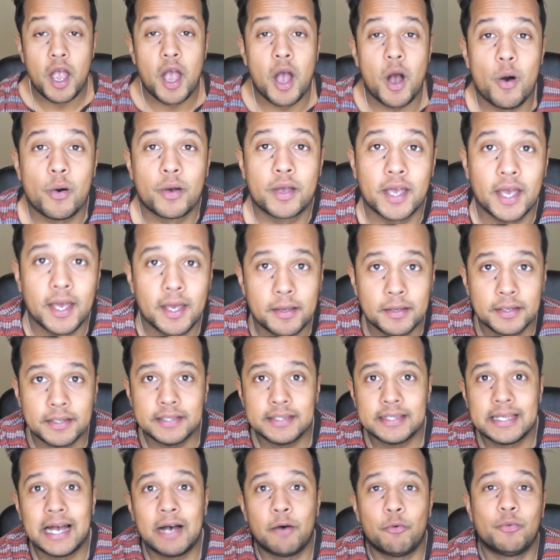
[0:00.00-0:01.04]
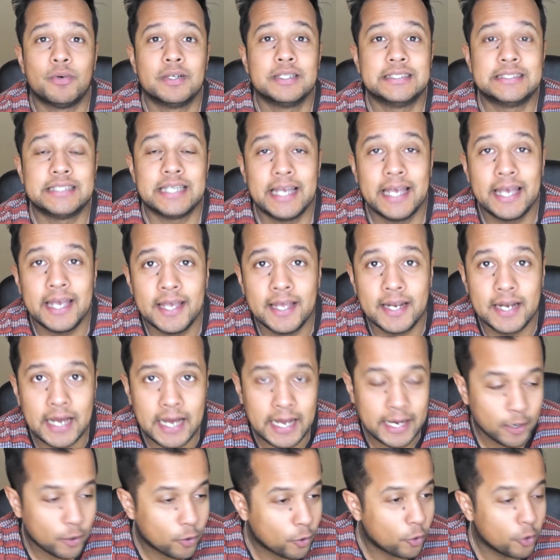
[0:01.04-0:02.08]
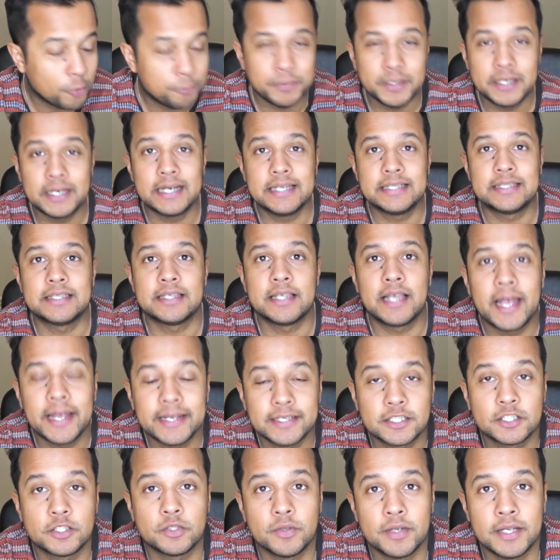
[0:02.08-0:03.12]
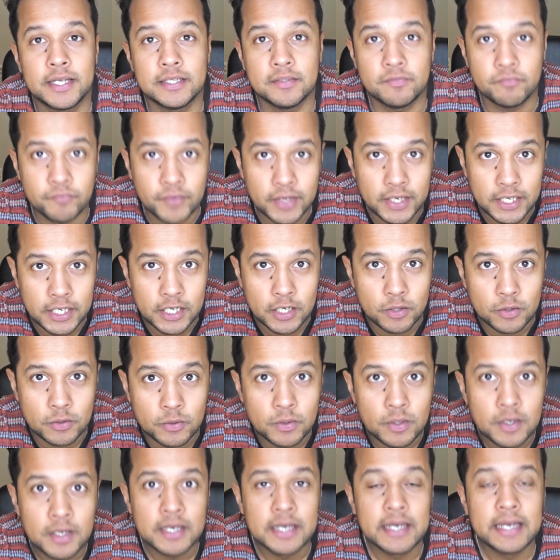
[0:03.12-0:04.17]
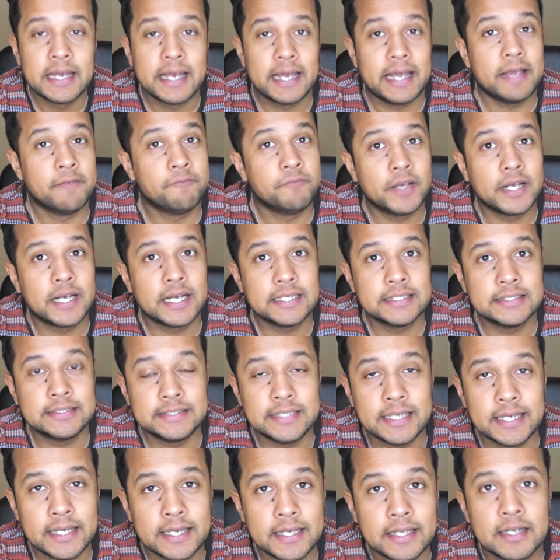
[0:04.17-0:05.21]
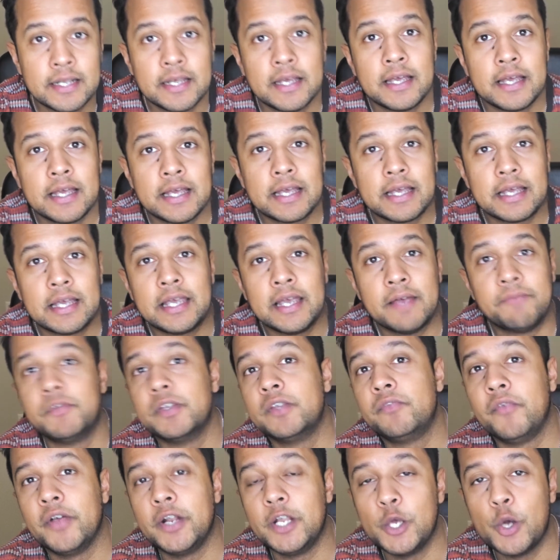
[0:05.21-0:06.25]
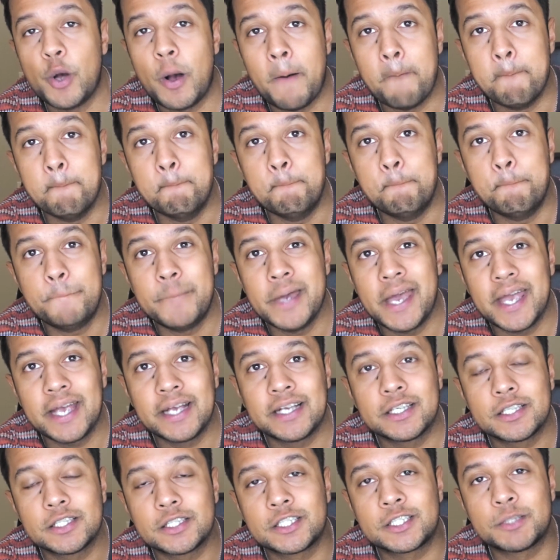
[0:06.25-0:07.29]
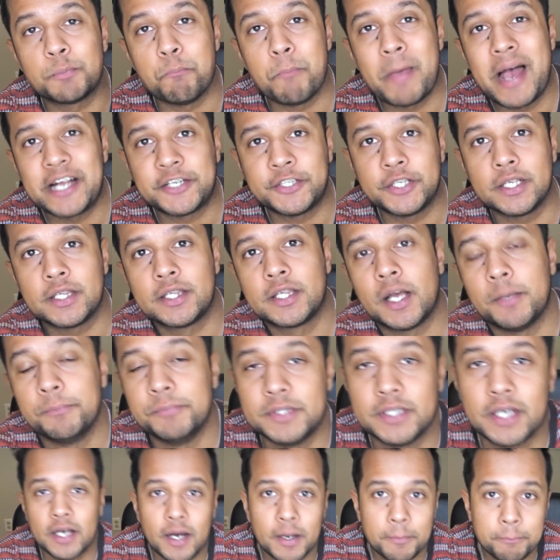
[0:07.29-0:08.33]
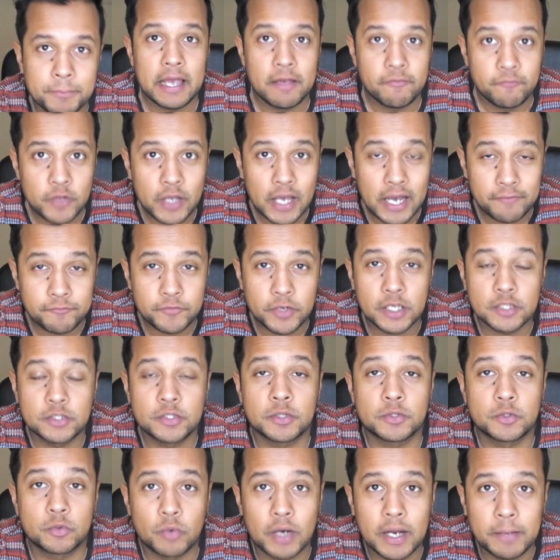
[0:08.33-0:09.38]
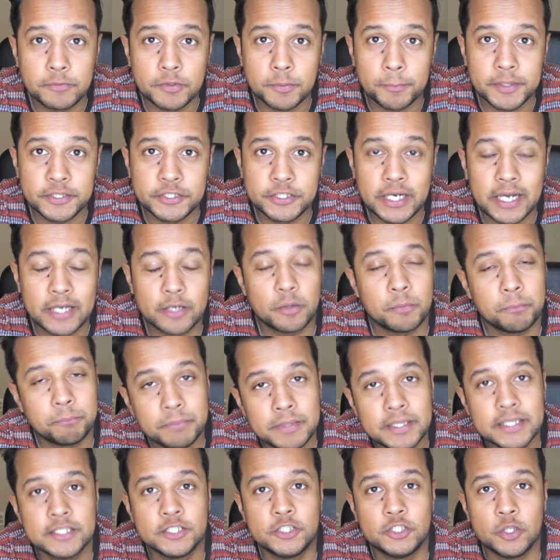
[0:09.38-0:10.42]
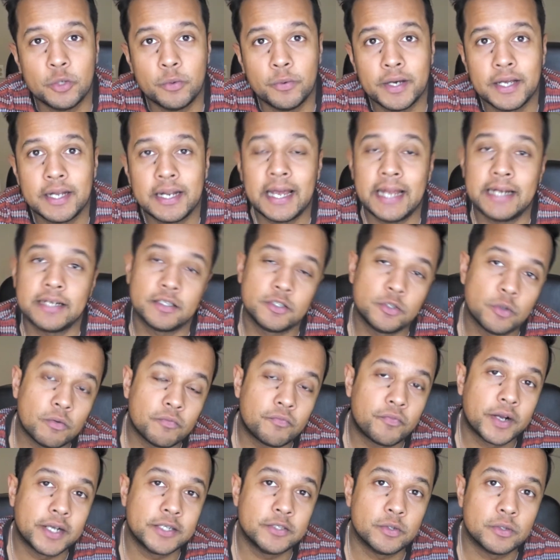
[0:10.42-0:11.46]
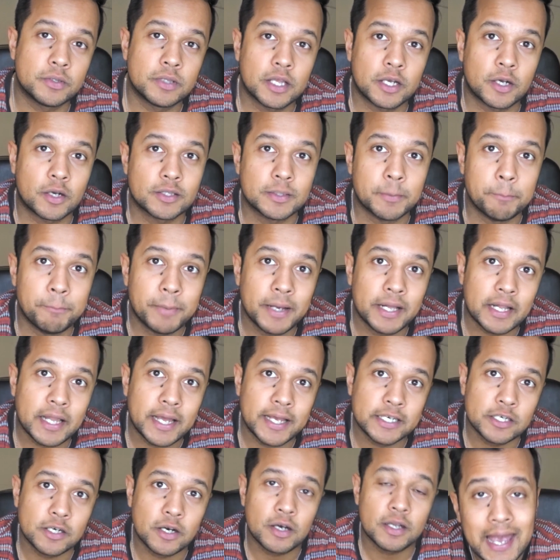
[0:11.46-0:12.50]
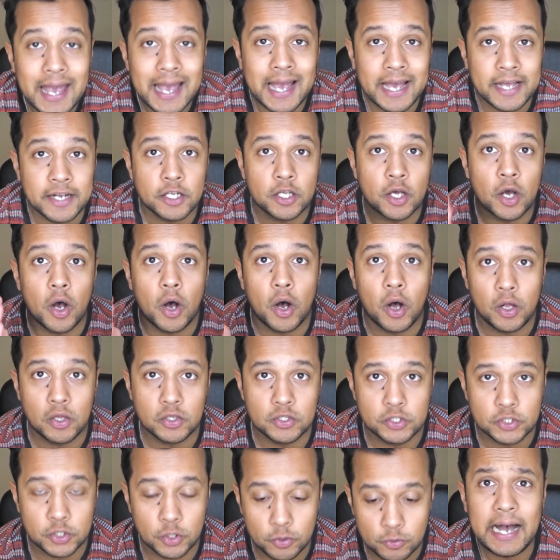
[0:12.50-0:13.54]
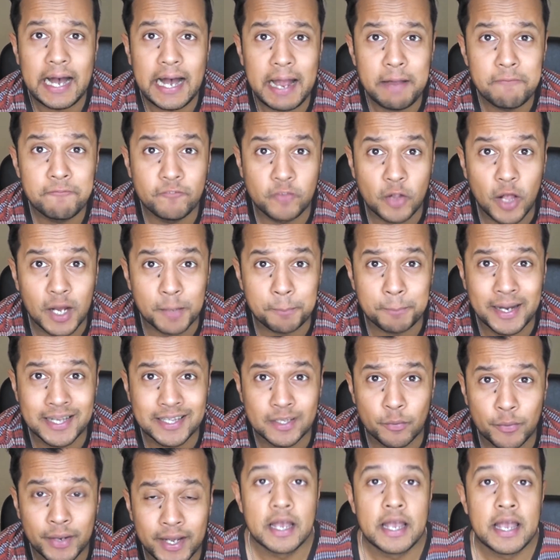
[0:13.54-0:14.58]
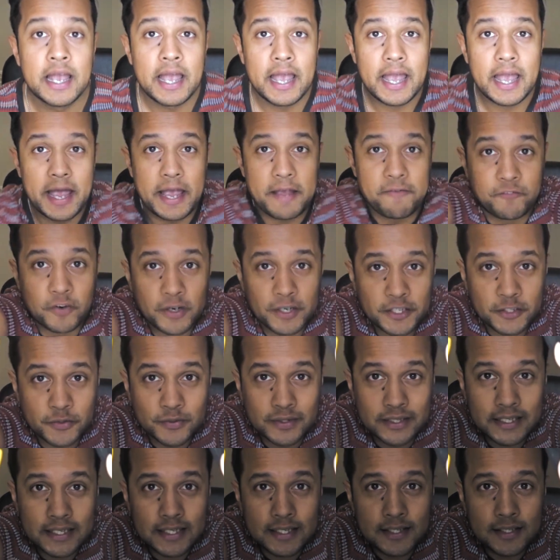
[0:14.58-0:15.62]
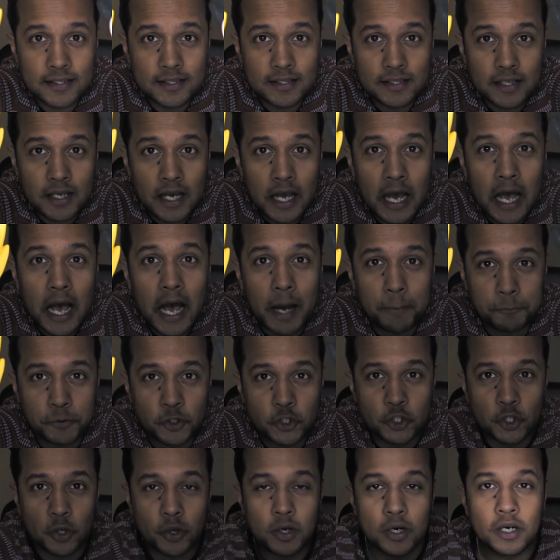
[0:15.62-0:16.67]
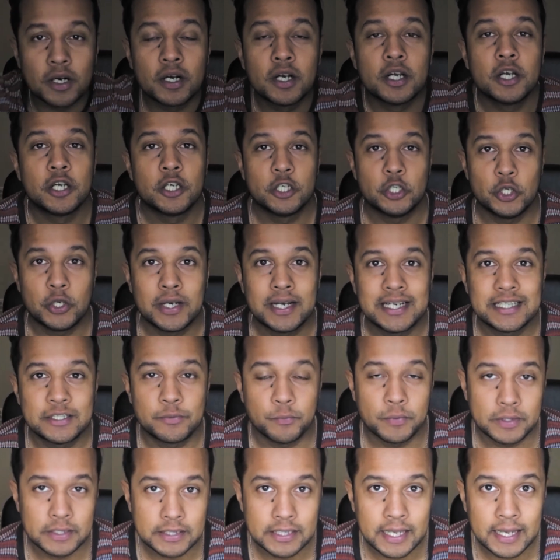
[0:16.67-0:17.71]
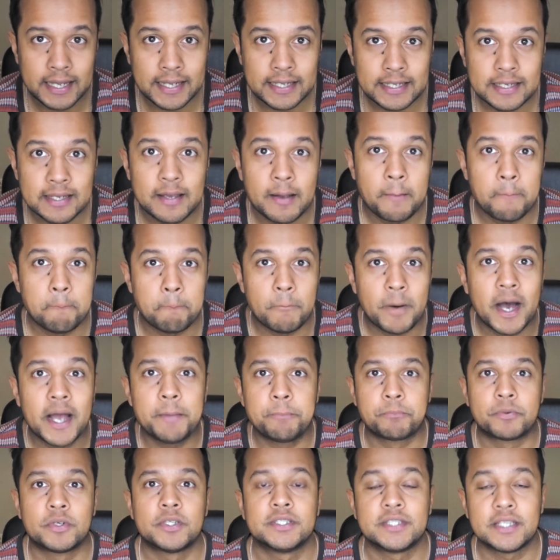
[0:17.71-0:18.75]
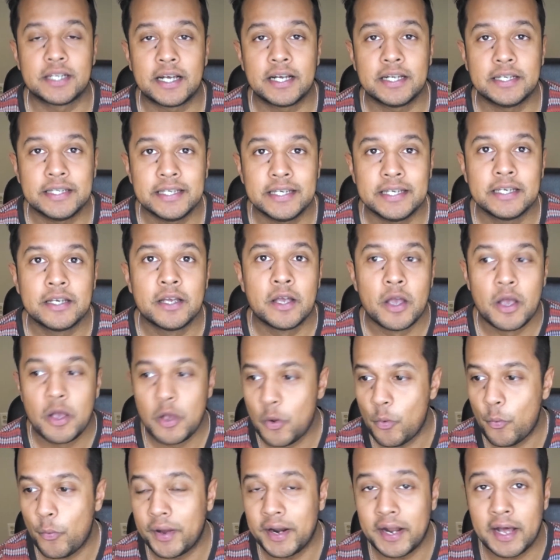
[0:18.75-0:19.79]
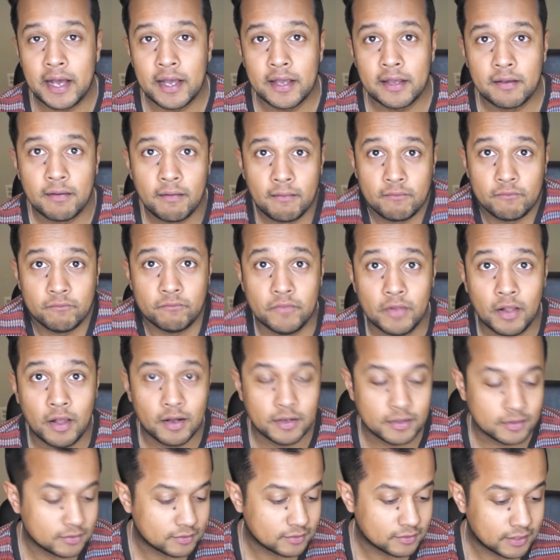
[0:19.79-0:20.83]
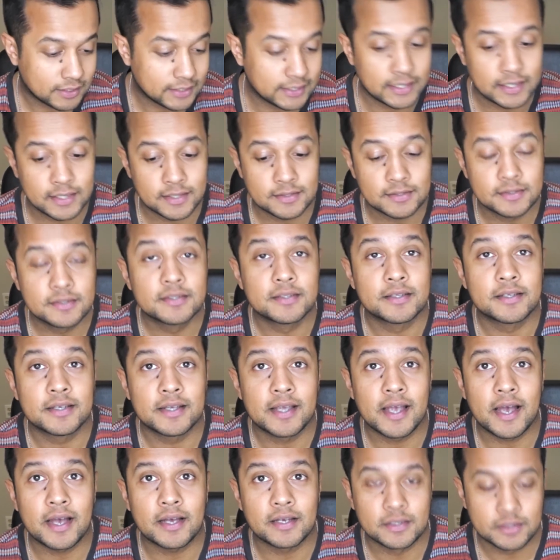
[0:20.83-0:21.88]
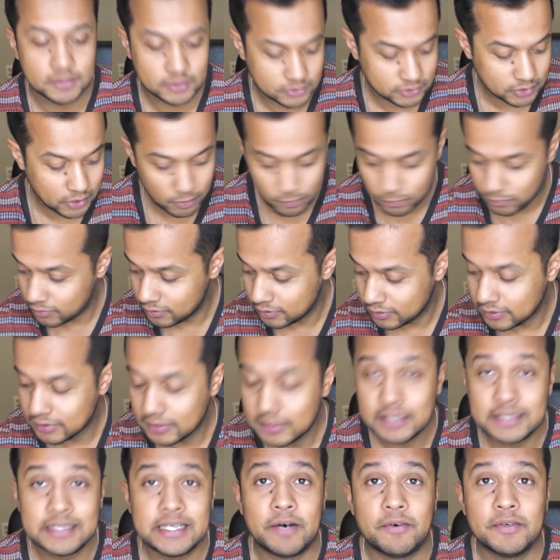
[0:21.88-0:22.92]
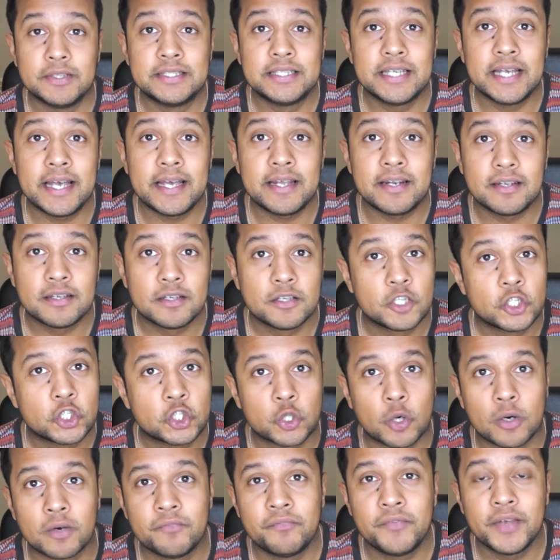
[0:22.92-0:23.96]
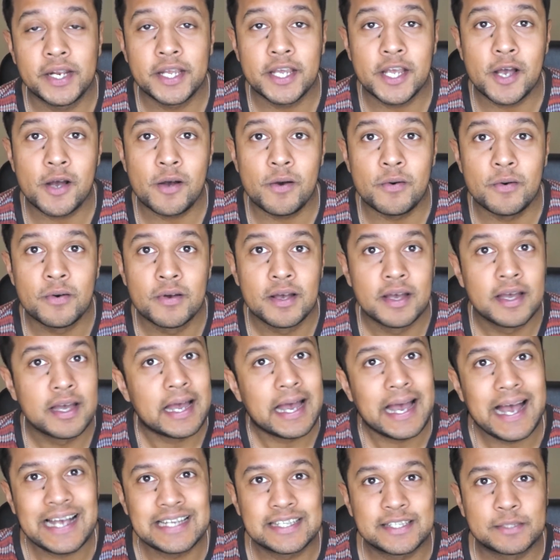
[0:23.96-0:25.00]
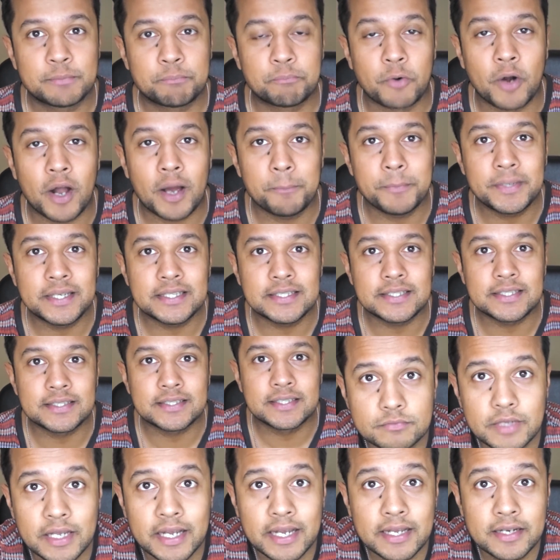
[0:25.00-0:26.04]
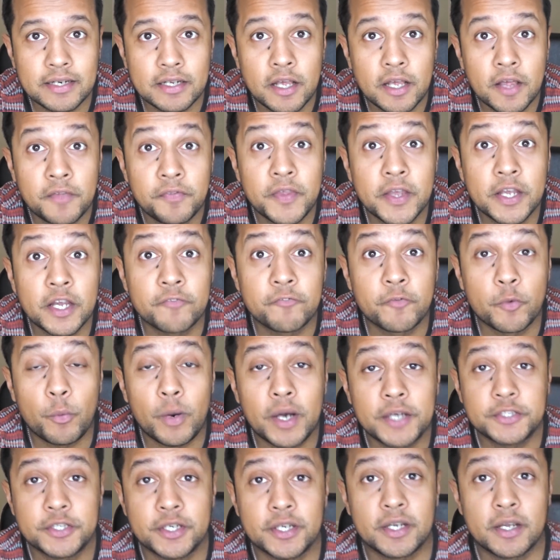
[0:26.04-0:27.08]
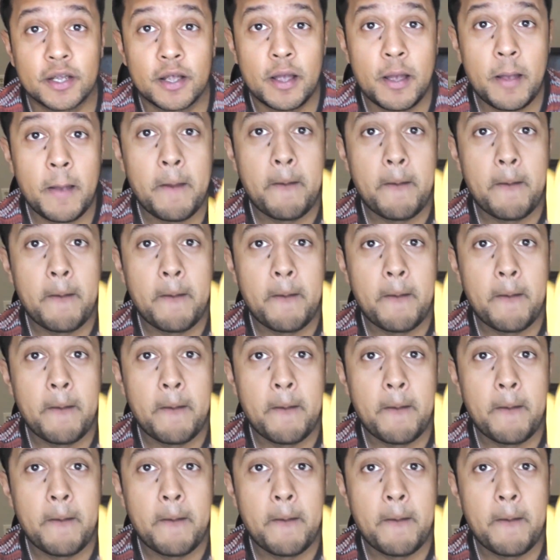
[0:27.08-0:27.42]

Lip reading: Okay, that was it. I hope you guys liked today's video. If you guys did, give this video a big smashing thumbs up. If you have not subscribed to my channel, please do it, and don't forget to click on the bell icon. And also, I vlog, by the way. If you're into these, I'm sure you guys will like my personality when I vlog, I guess. Yeah, so that was it. Short video, as promised, and thank you for watching.